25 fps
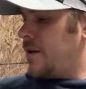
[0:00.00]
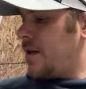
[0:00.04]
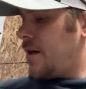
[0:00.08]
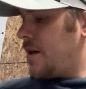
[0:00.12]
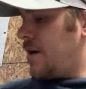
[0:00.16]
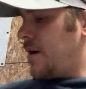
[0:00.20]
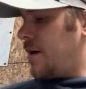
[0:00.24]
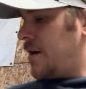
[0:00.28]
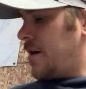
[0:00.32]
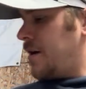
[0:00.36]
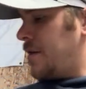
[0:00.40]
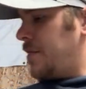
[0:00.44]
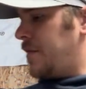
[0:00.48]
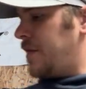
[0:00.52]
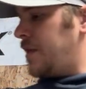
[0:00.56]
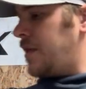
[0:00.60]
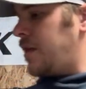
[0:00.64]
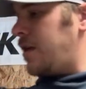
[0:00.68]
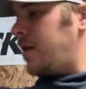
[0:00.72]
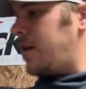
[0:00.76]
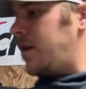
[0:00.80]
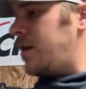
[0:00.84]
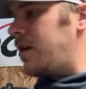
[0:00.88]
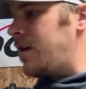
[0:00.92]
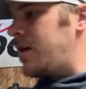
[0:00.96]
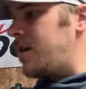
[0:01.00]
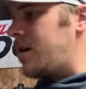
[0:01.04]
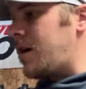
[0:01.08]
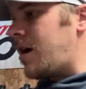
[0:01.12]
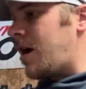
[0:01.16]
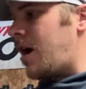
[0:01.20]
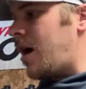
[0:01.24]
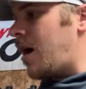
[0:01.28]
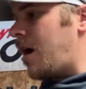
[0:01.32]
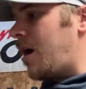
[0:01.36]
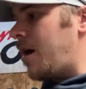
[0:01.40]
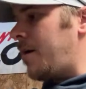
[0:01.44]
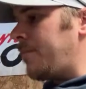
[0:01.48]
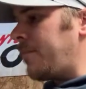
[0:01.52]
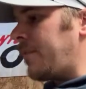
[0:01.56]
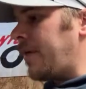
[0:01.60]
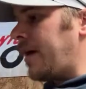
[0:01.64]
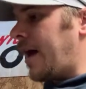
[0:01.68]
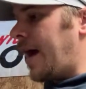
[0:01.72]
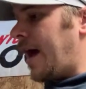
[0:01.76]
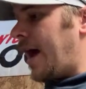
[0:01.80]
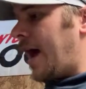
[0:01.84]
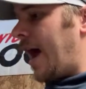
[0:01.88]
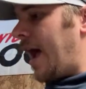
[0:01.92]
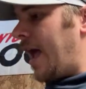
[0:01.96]
I
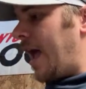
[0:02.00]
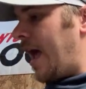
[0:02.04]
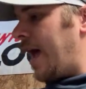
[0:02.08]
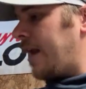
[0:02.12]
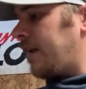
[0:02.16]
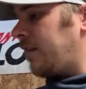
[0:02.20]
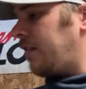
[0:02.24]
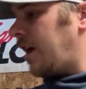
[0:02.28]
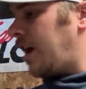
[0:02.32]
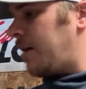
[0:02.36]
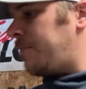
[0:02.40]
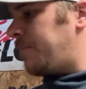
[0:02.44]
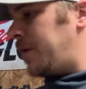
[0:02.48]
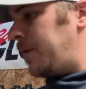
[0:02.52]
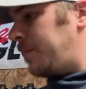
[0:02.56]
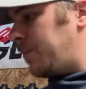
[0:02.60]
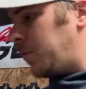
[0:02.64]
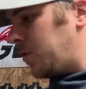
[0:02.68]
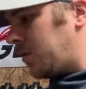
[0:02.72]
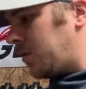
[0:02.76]
had a lot of people